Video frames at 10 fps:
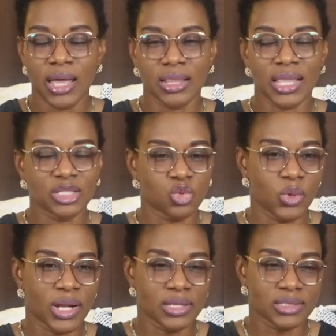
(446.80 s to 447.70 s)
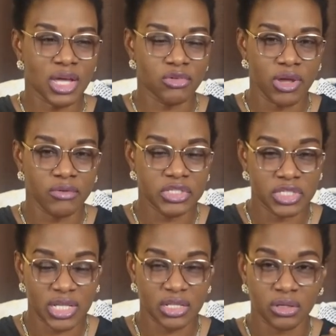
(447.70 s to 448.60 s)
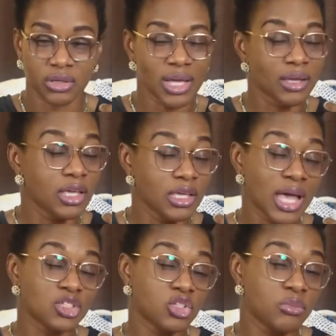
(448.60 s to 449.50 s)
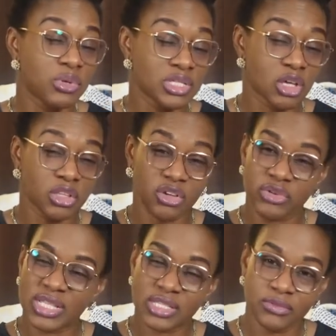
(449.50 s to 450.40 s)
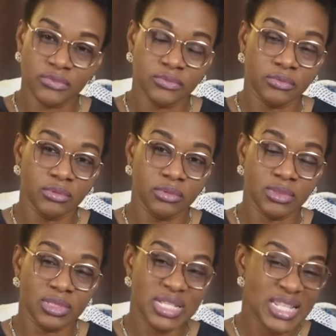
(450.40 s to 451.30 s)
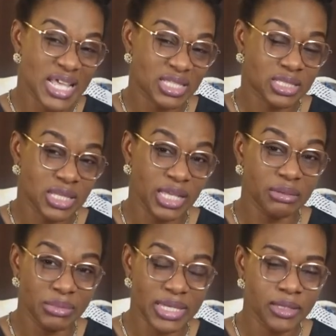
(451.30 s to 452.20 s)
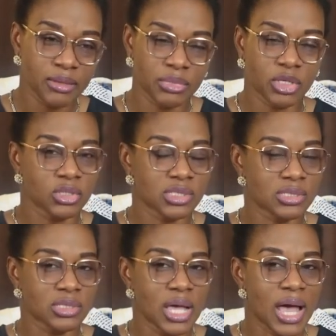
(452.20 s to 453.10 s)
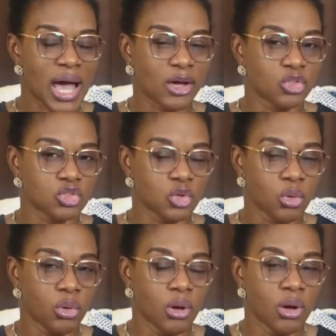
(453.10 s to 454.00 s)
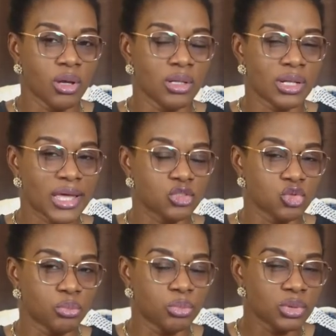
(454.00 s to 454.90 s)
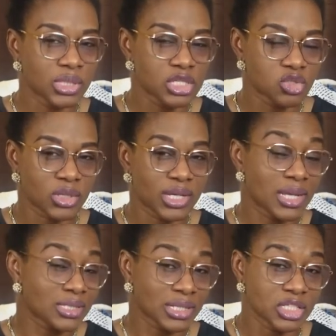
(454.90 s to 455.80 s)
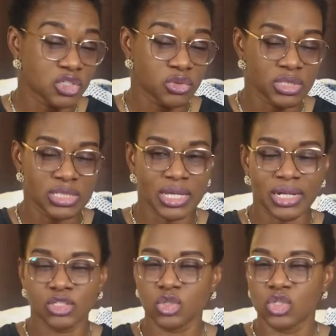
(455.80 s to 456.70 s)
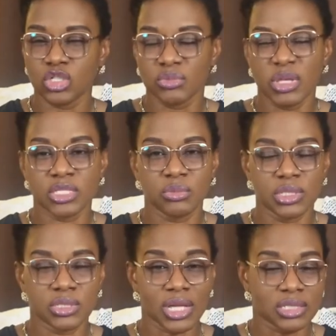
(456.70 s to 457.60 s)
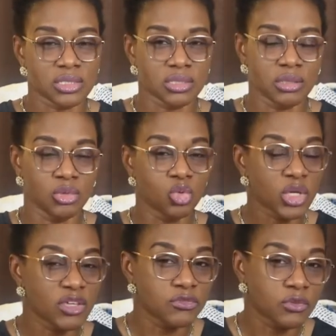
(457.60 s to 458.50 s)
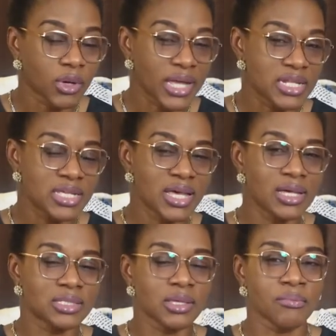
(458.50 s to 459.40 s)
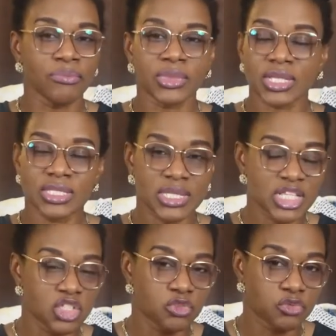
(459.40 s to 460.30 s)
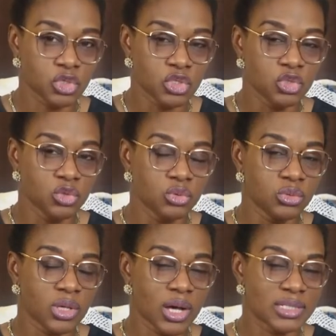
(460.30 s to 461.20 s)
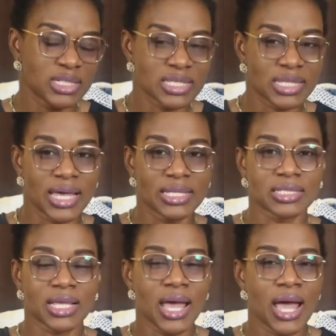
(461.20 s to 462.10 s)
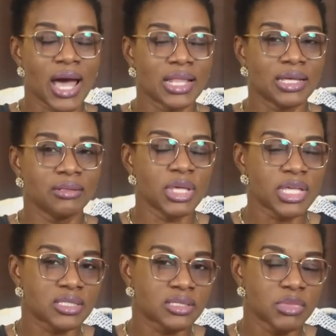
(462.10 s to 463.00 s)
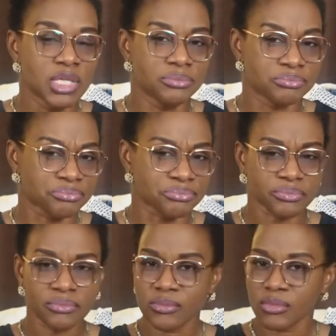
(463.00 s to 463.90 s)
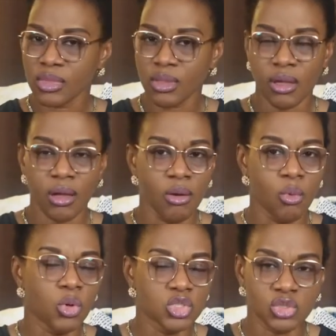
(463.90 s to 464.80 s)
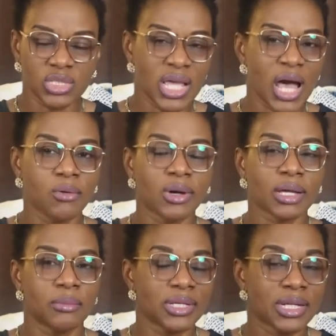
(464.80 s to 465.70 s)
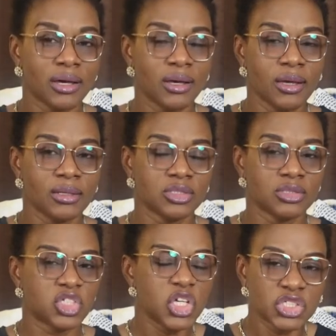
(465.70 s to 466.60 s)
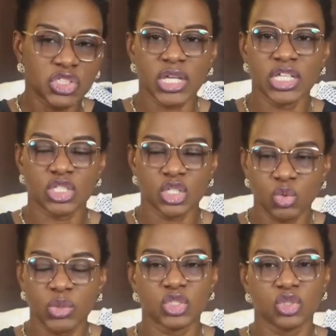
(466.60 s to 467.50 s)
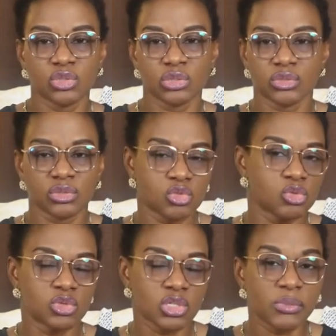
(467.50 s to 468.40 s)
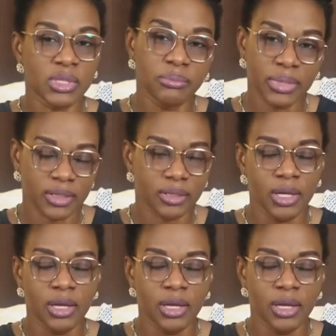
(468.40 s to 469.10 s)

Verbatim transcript: that's when I start rearranging the day. It actually brings out the creativeness in me, because I also like to put things together as an interior designer. So it just makes me start looking for ideas, searching for new designs, and then makes me want to see how I can better change a situation to something better.